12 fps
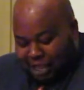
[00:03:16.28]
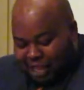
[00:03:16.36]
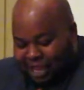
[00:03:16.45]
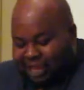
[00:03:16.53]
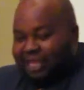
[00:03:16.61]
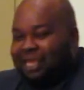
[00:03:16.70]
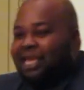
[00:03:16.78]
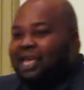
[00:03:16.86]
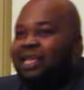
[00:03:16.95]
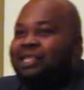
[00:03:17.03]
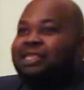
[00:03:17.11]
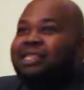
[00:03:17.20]
in the
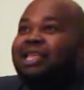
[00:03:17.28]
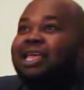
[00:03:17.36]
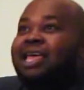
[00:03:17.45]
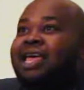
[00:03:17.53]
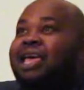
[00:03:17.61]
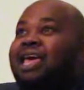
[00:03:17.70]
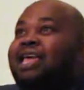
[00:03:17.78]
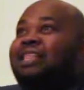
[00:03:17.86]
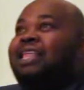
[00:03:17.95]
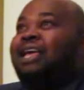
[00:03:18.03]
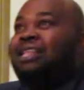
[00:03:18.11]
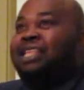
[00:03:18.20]
end,
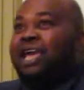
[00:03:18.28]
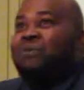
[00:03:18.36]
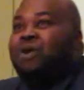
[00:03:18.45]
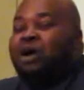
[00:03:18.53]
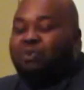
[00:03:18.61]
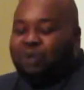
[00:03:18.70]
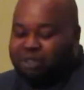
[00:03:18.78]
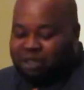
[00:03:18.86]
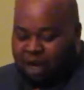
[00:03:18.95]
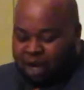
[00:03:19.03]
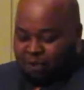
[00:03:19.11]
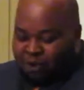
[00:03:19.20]
the day one, we
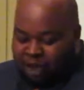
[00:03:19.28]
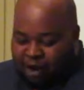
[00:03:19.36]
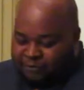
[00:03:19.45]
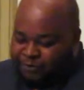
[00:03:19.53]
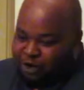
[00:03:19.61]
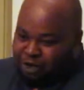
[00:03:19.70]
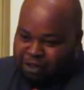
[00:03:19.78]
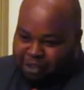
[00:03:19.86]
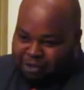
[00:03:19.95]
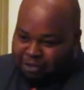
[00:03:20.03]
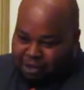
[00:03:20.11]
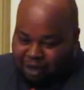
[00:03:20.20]
started with our
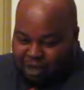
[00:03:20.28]
first